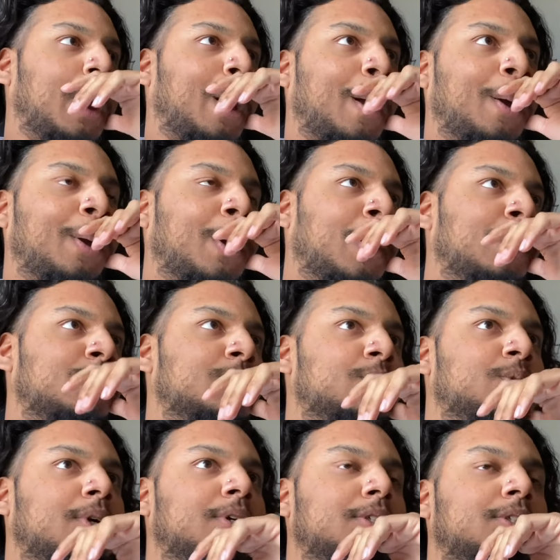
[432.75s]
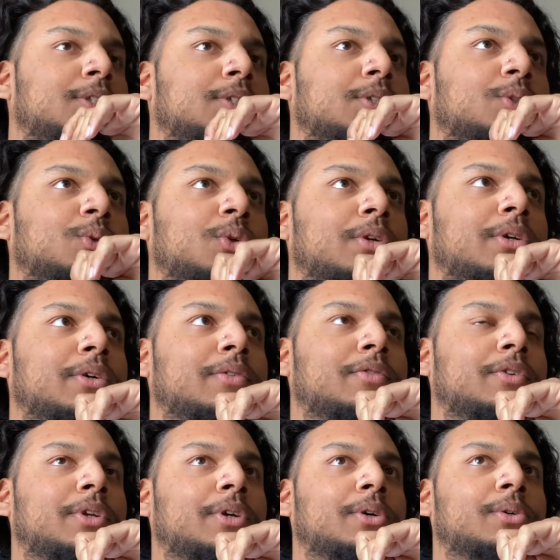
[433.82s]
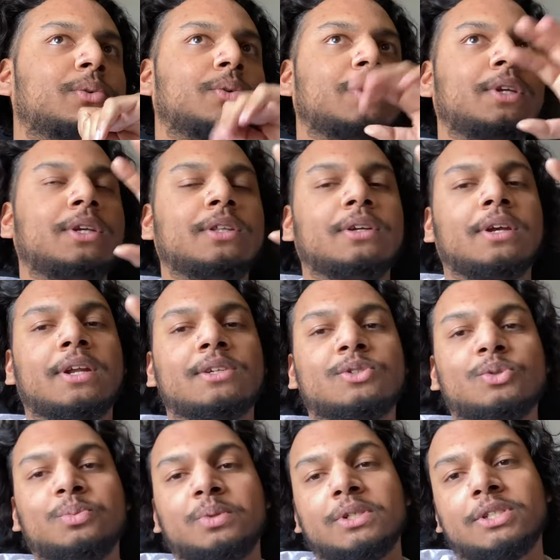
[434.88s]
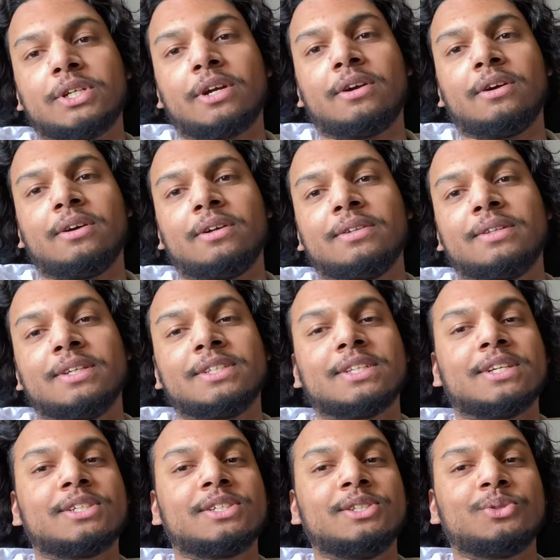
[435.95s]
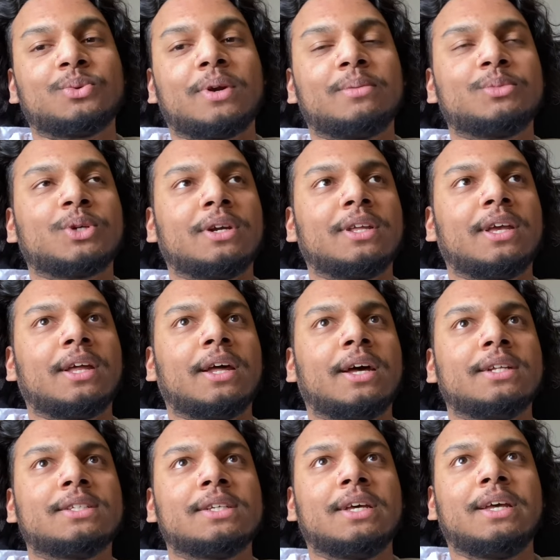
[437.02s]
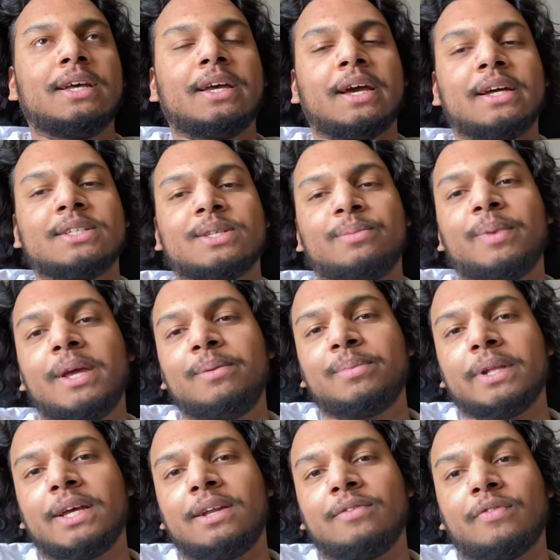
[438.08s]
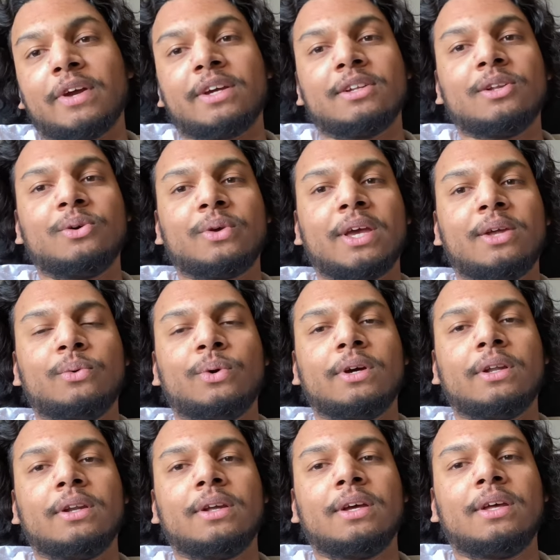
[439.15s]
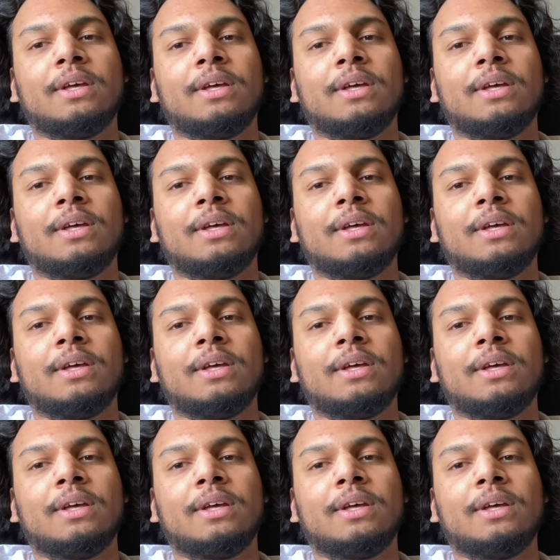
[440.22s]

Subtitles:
I was trying to sort of, you know, either get a Supleggera, essentially is what I'm trying to get at as the main plan, if I could locate one,